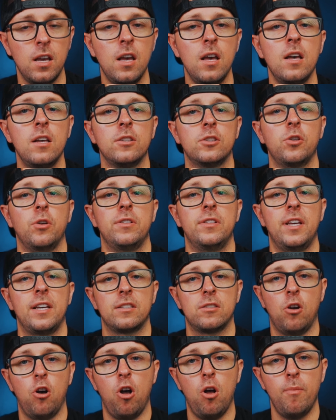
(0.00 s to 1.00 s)
So it takes
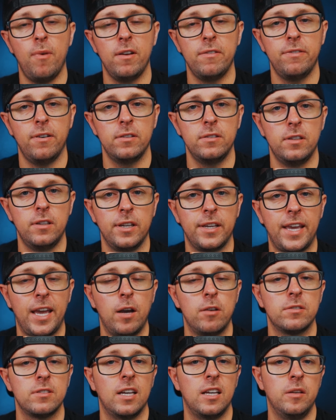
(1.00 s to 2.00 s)
all my funded
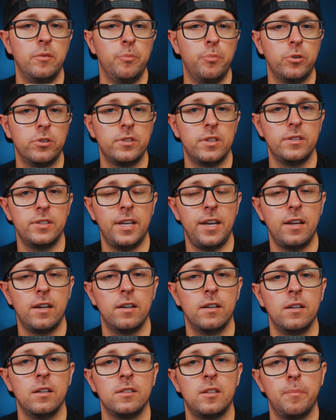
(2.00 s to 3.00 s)
accounts, I import the
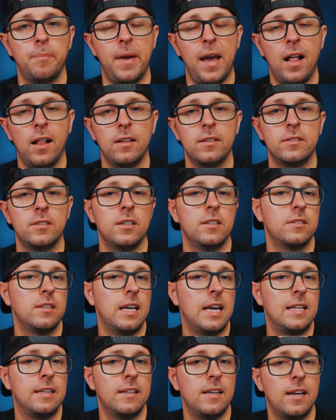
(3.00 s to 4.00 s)
data, the balances,
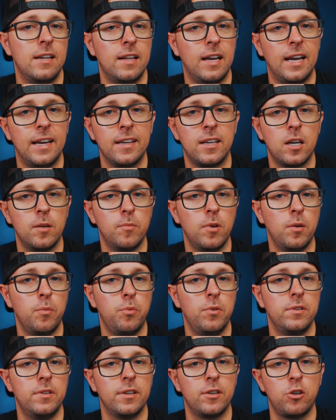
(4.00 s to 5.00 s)
and then I come up
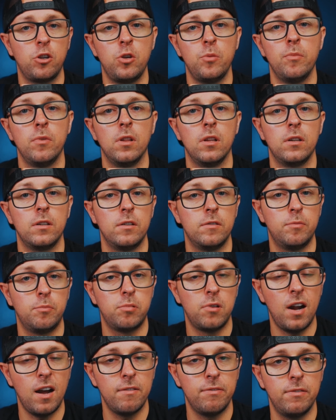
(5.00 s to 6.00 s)
with the cumulative
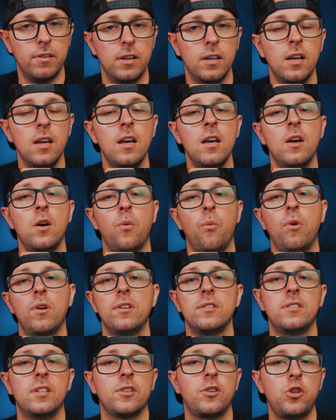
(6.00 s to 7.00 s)
profit. What is
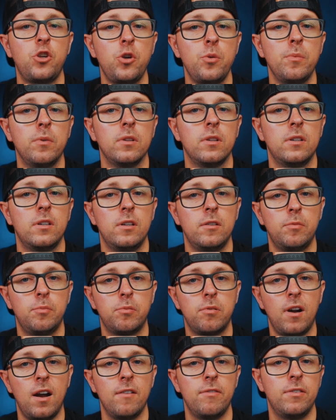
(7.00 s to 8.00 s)
the cumulative
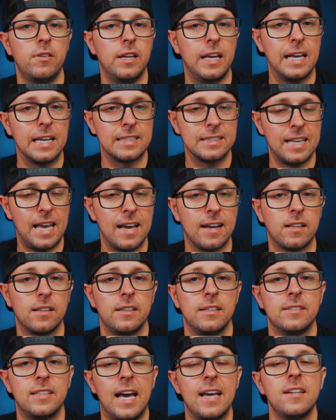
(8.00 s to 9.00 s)
profit exactly?
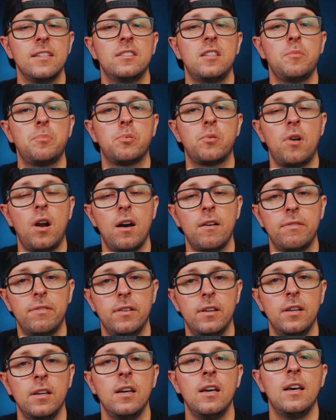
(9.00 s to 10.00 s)
That is the
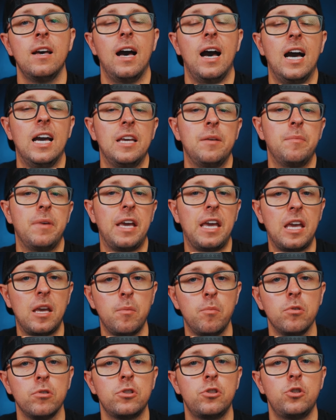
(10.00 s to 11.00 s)
profit I am
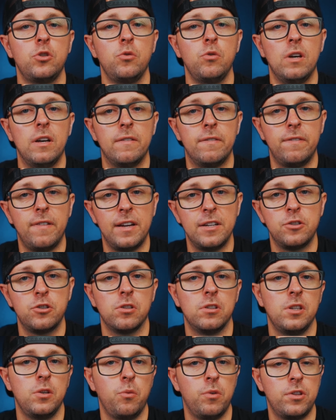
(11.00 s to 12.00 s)
able to
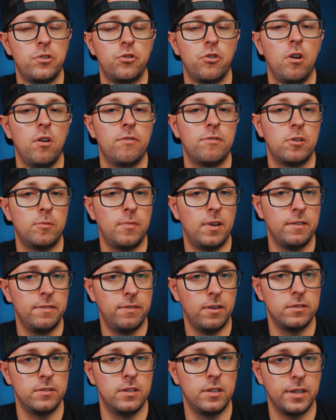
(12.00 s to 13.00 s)
eventually withdraw from my
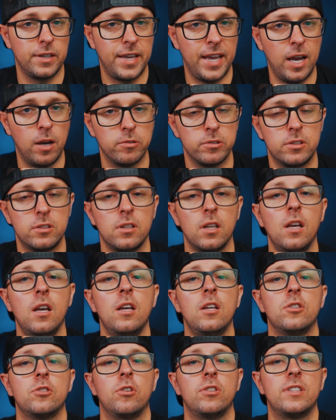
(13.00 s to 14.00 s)
funded accounts.
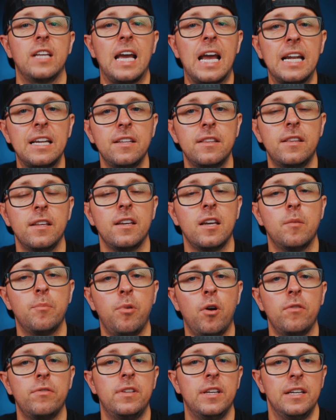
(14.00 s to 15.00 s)
So it's anything
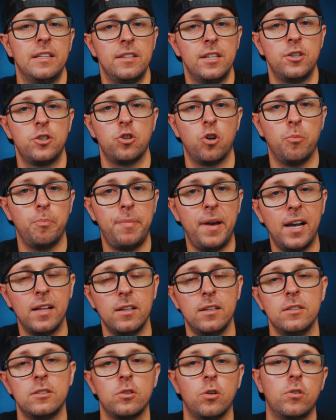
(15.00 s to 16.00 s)
above the initial
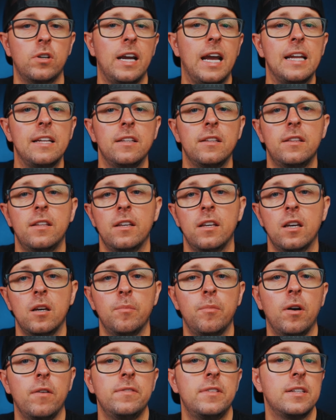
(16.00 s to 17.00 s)
balance or anything
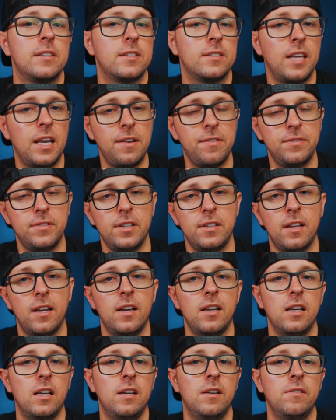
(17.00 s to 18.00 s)
above the safety net
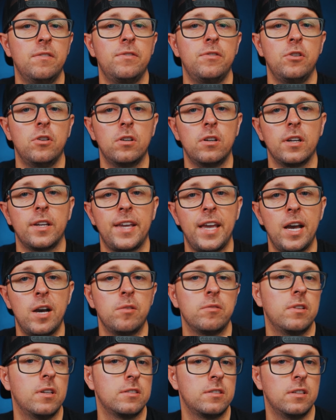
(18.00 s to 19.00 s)
if your account
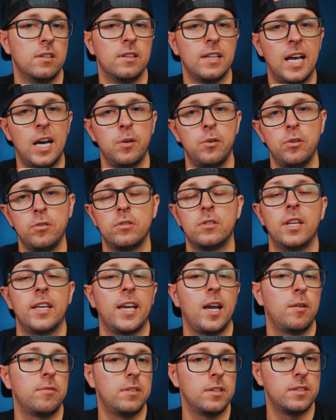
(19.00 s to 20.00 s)
doesn't allow you to take
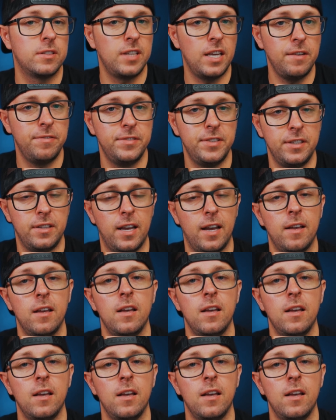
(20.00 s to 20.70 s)
out the safety net.